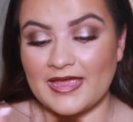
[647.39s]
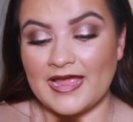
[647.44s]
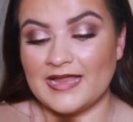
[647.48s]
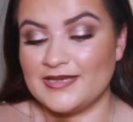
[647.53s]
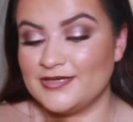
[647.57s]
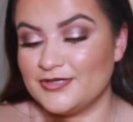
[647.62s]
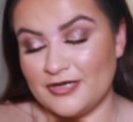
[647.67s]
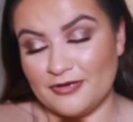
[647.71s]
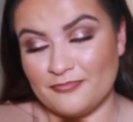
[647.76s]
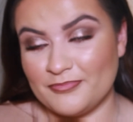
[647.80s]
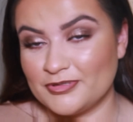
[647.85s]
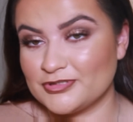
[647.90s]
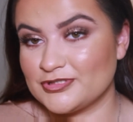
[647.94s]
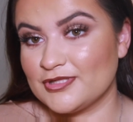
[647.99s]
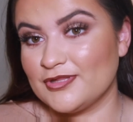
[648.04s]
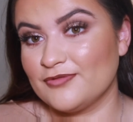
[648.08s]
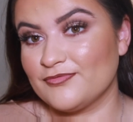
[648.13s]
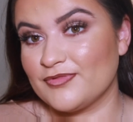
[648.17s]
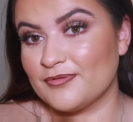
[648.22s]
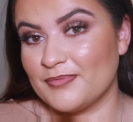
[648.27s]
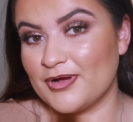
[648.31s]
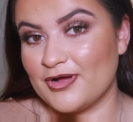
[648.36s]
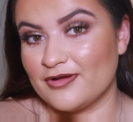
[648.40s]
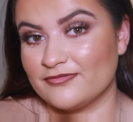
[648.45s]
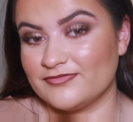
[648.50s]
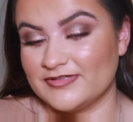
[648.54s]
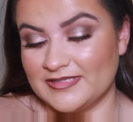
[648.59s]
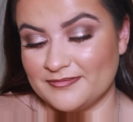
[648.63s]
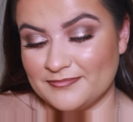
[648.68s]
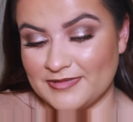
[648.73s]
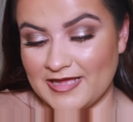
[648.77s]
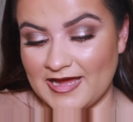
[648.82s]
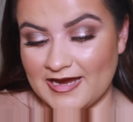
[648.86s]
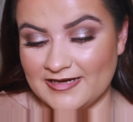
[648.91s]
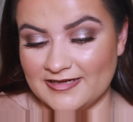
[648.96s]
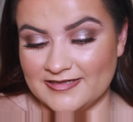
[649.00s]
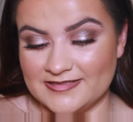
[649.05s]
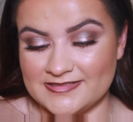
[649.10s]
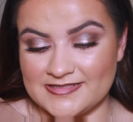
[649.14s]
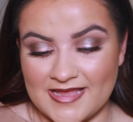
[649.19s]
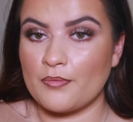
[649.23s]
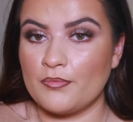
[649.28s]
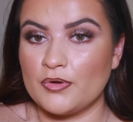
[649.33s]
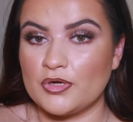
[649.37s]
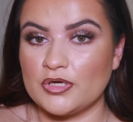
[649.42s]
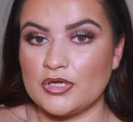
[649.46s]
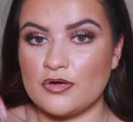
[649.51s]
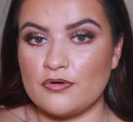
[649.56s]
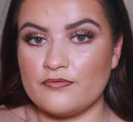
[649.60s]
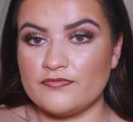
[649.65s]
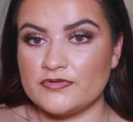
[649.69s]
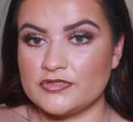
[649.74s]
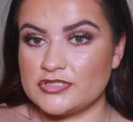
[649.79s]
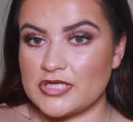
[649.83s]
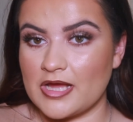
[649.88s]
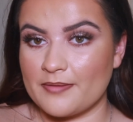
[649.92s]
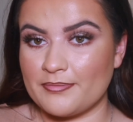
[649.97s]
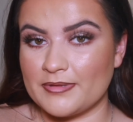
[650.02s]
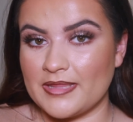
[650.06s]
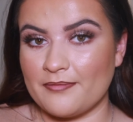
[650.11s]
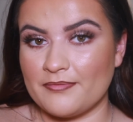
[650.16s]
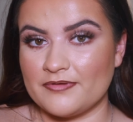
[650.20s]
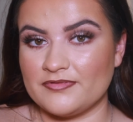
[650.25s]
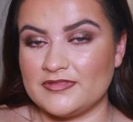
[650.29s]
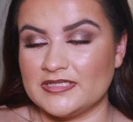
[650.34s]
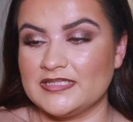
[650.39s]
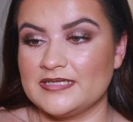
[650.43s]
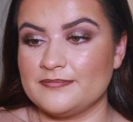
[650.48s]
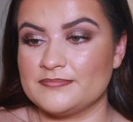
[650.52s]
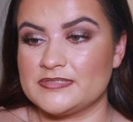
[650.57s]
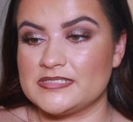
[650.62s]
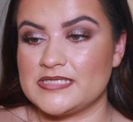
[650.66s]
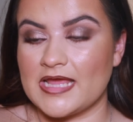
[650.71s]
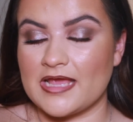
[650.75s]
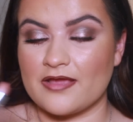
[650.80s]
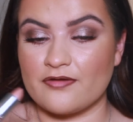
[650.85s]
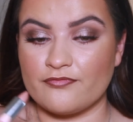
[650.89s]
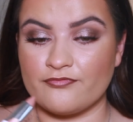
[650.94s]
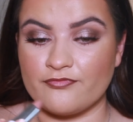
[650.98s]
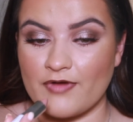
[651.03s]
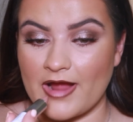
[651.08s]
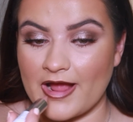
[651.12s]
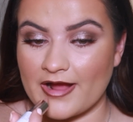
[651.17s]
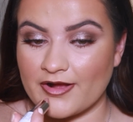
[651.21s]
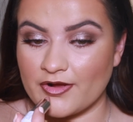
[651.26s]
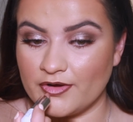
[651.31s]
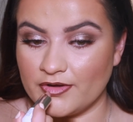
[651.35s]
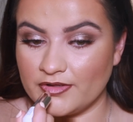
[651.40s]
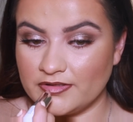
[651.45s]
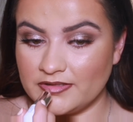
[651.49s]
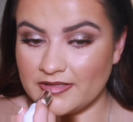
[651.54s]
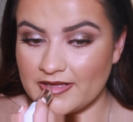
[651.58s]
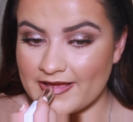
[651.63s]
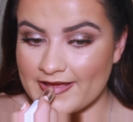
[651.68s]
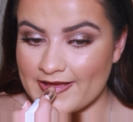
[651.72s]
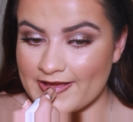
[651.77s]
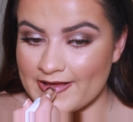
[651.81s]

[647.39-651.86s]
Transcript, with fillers: And you know how much I love the Morphe lip liners. We're going to go over the top of that with the lipstick Freckle.